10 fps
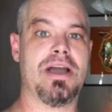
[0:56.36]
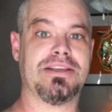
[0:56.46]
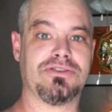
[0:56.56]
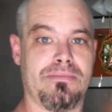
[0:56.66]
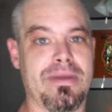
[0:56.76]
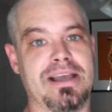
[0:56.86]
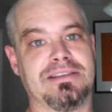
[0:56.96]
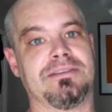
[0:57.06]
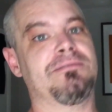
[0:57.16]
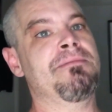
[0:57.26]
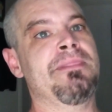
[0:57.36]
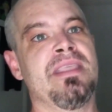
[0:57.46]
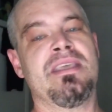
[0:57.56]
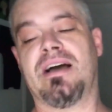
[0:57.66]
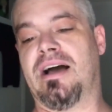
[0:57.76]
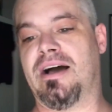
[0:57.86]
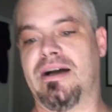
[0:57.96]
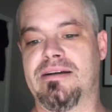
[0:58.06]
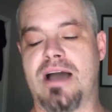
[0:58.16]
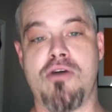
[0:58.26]
he went, and some of
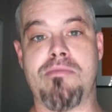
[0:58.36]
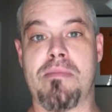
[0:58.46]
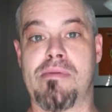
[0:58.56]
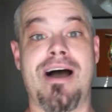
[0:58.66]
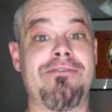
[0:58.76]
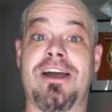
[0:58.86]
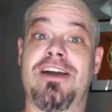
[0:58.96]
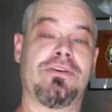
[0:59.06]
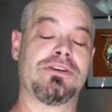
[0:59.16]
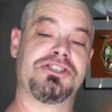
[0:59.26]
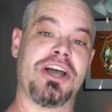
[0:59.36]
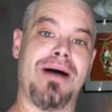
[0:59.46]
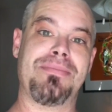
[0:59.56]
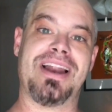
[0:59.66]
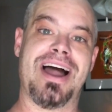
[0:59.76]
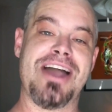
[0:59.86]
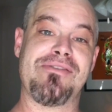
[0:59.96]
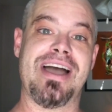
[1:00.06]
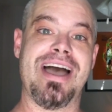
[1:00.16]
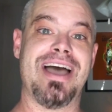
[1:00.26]
the people that's claiming is in
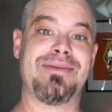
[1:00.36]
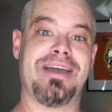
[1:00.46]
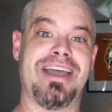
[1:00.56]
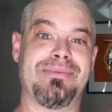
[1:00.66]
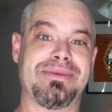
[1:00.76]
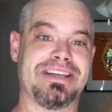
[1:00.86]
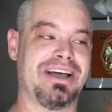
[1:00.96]
cahoots with him anyway,